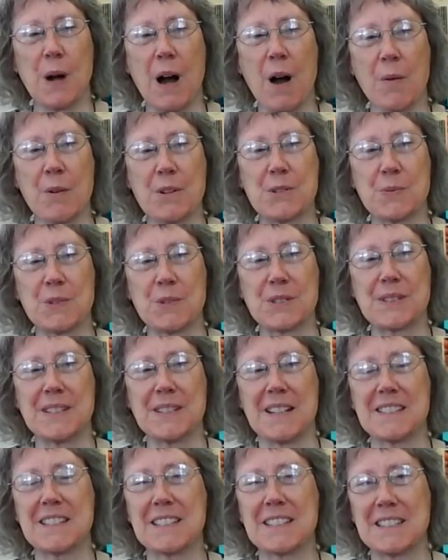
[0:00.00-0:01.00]
always real
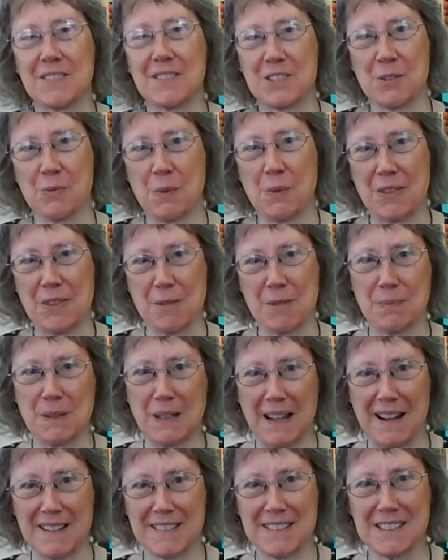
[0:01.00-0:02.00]
sensitive to what the
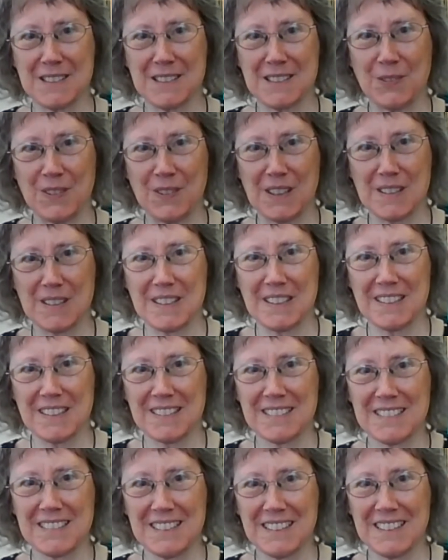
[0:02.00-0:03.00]
plant is
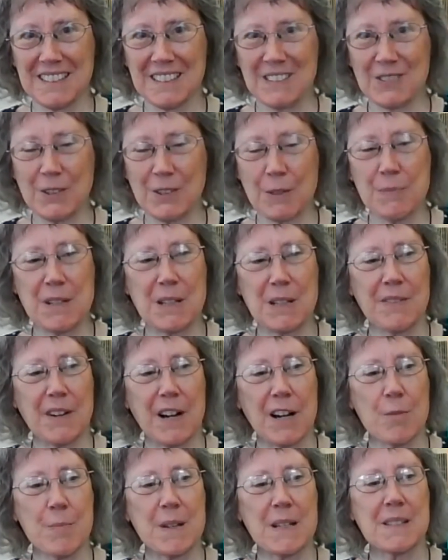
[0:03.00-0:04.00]
feeling, from the
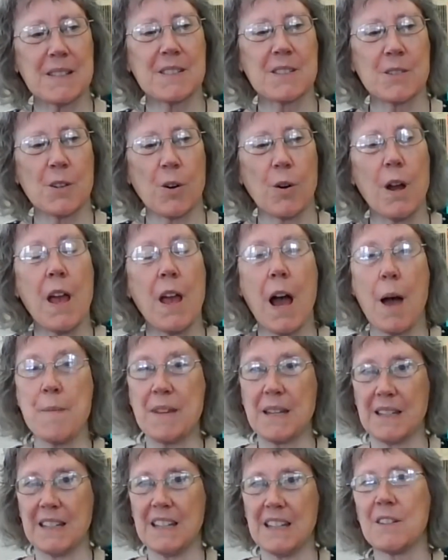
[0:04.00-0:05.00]
environment. So, I
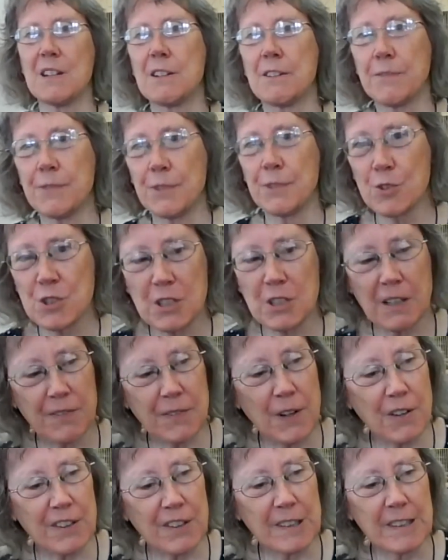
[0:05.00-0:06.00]
mean, even a fuchsia,
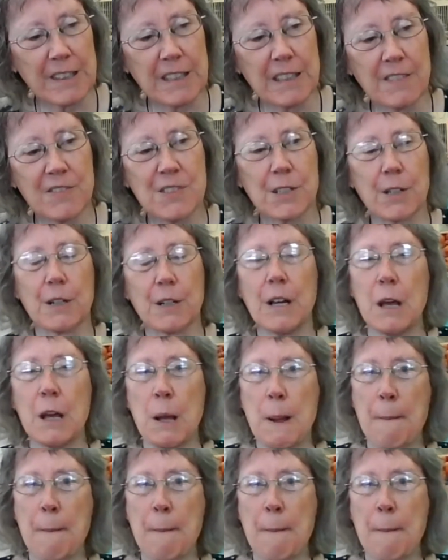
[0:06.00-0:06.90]
if all the leaves are,